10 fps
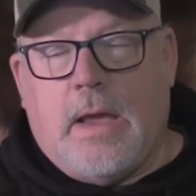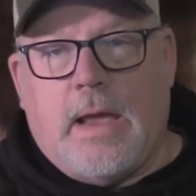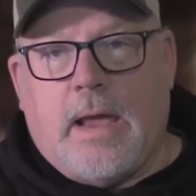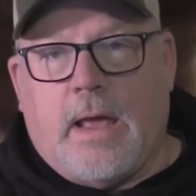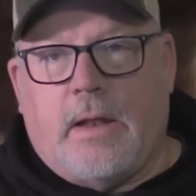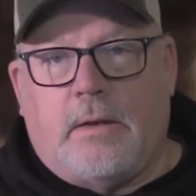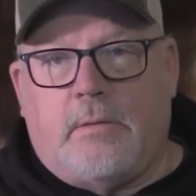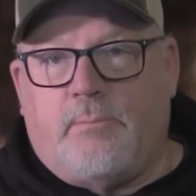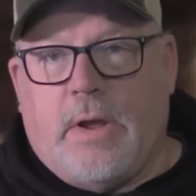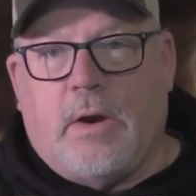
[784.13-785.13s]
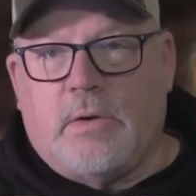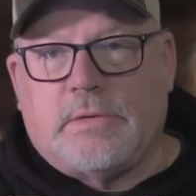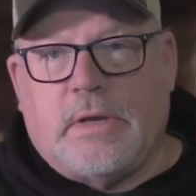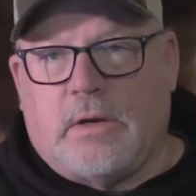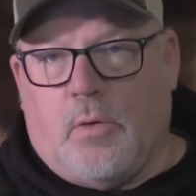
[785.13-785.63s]
And the
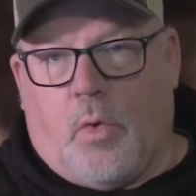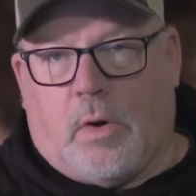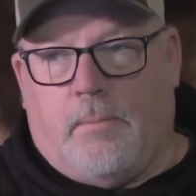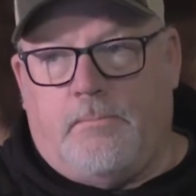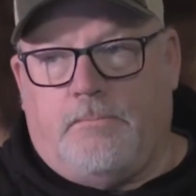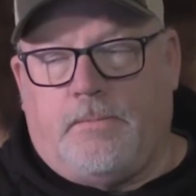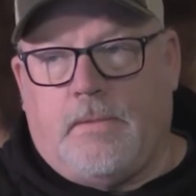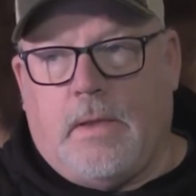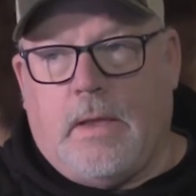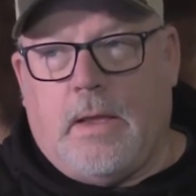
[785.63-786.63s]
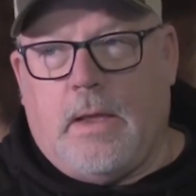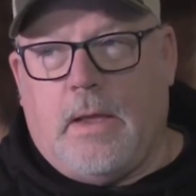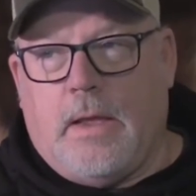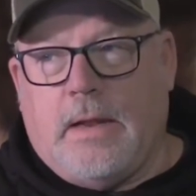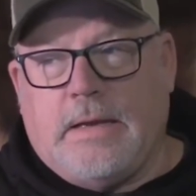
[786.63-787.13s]
bears ignore them.
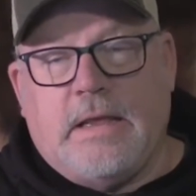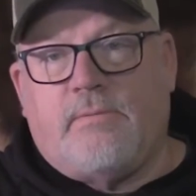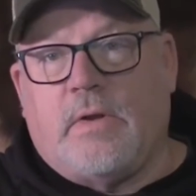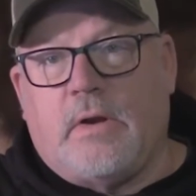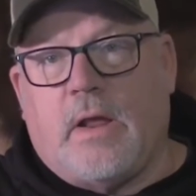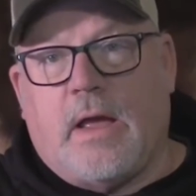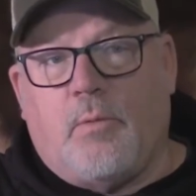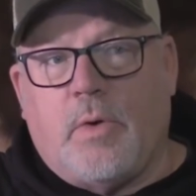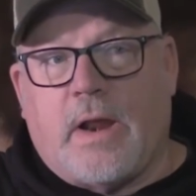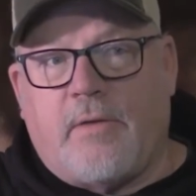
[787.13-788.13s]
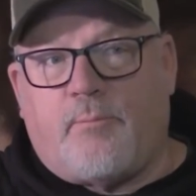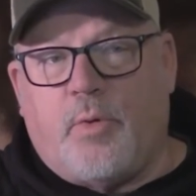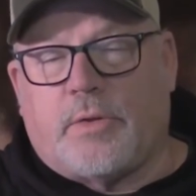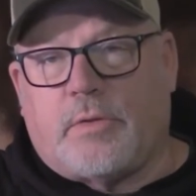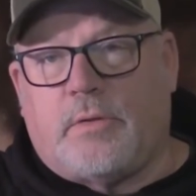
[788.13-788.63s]
And even when I
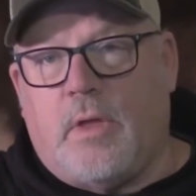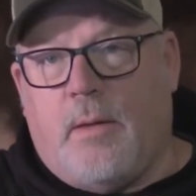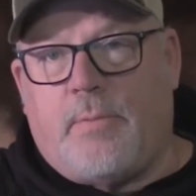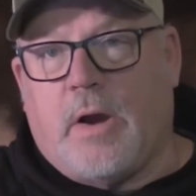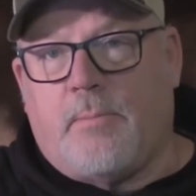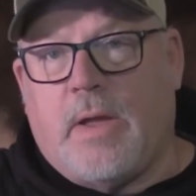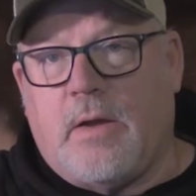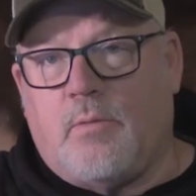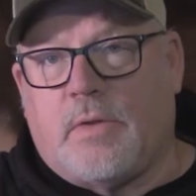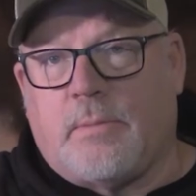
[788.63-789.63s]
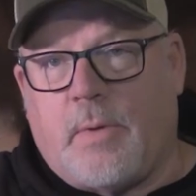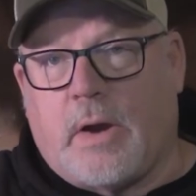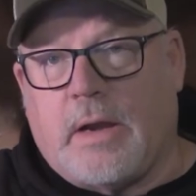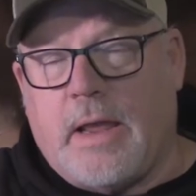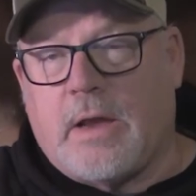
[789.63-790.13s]
put a bear bait with a
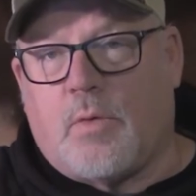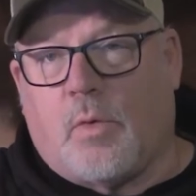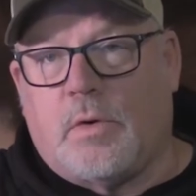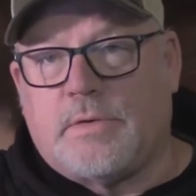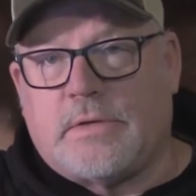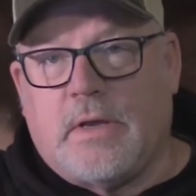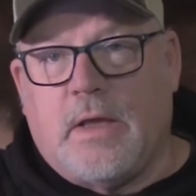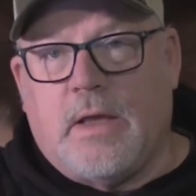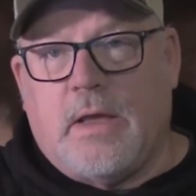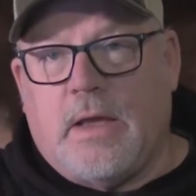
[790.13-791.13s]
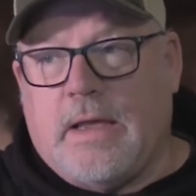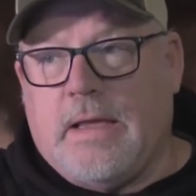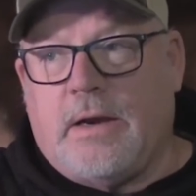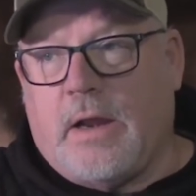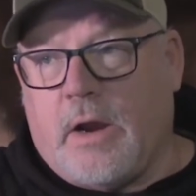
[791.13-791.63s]
bucket of acorns
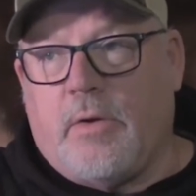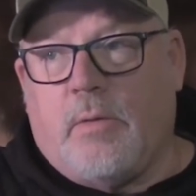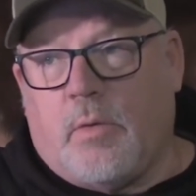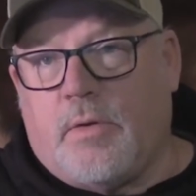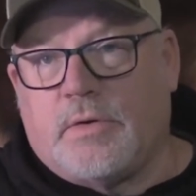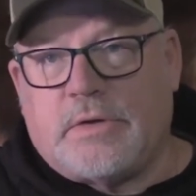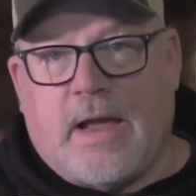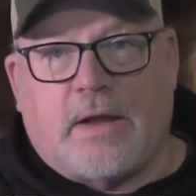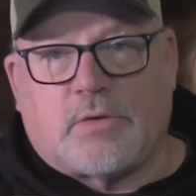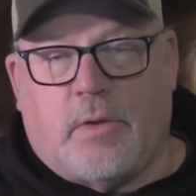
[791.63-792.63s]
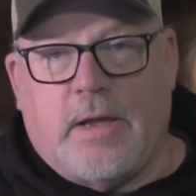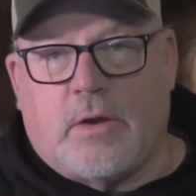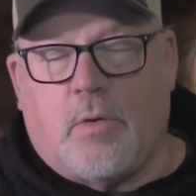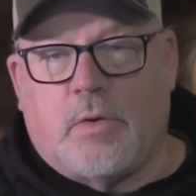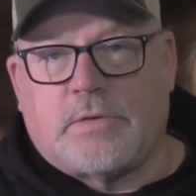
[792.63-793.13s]
in an area where there's natural
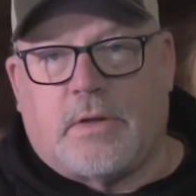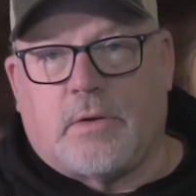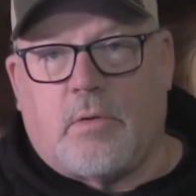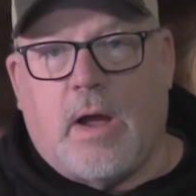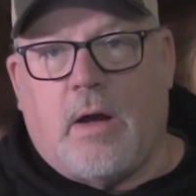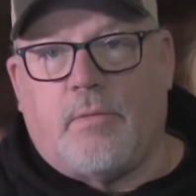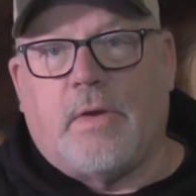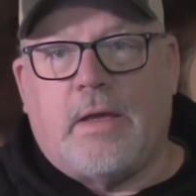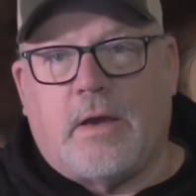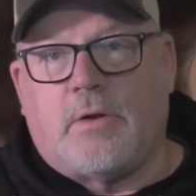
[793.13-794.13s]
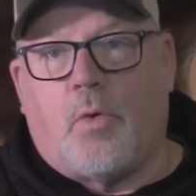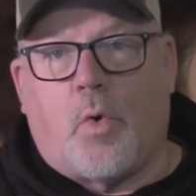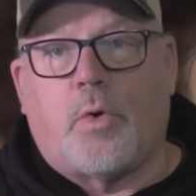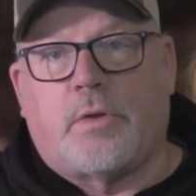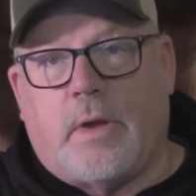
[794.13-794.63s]
acorns on the ground, they
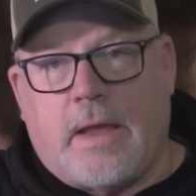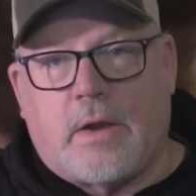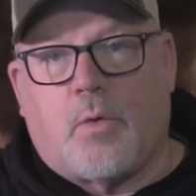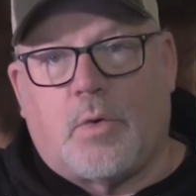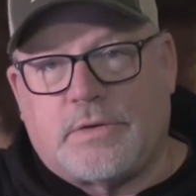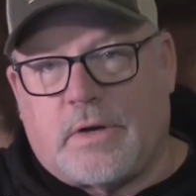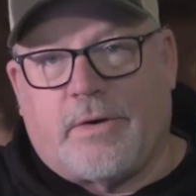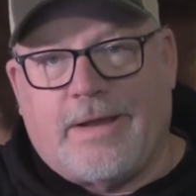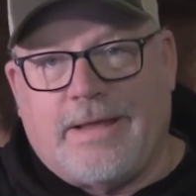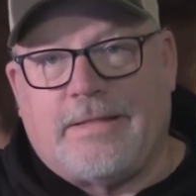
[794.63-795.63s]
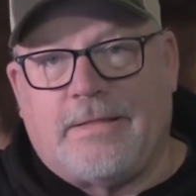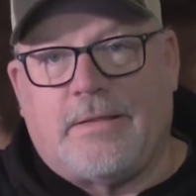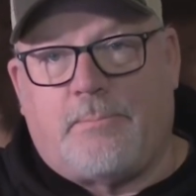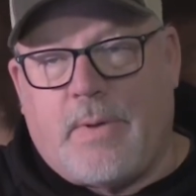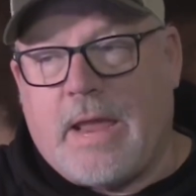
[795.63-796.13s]
ignored the acorns that are
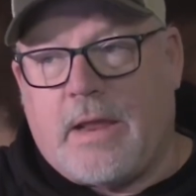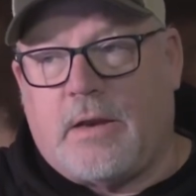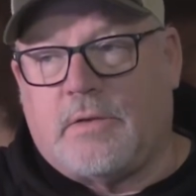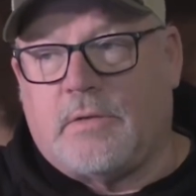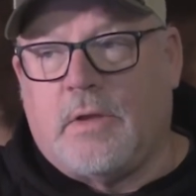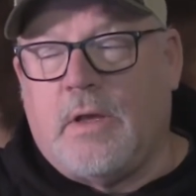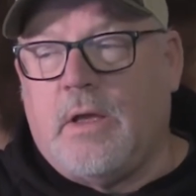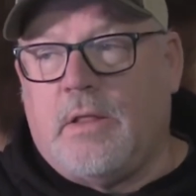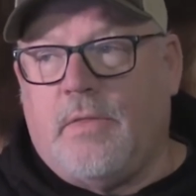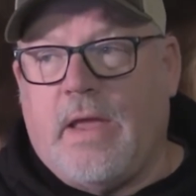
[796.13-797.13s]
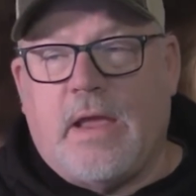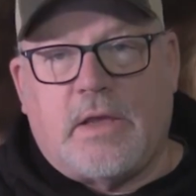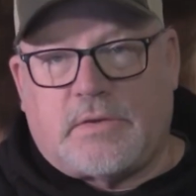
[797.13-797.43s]
in the bait. And they